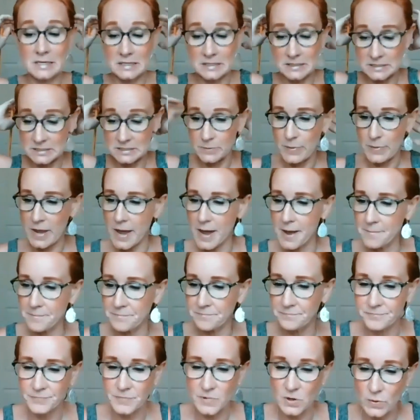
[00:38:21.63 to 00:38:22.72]
Auntie
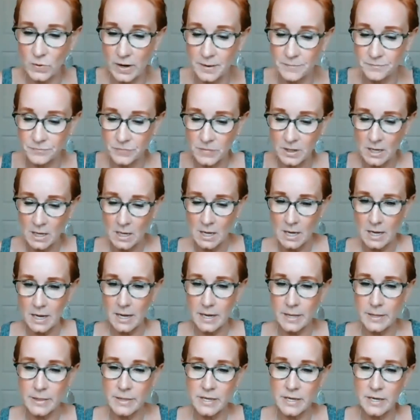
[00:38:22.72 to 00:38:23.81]
Pam, right?
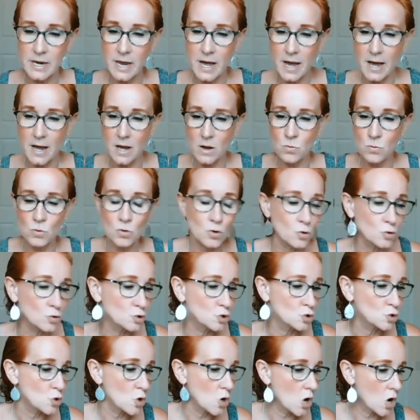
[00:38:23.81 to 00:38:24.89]
And then I will
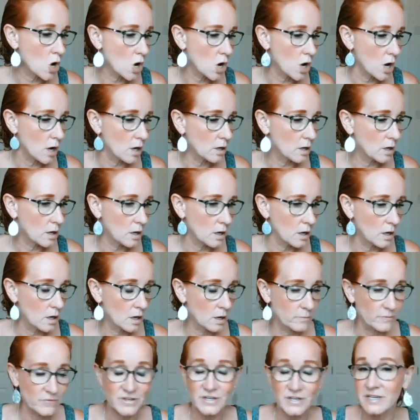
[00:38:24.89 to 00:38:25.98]
go draw
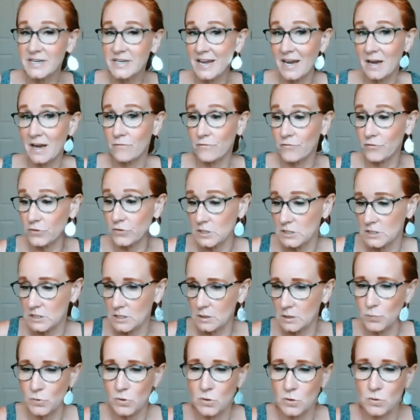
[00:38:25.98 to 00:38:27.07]
um, the name for the
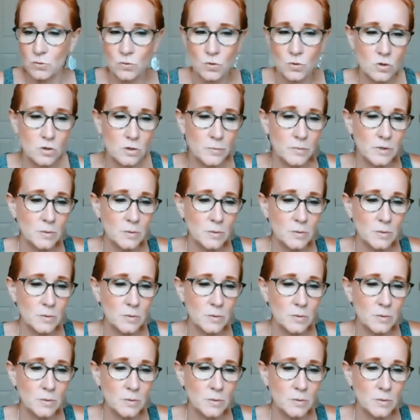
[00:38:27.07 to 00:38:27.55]
deep blue roller.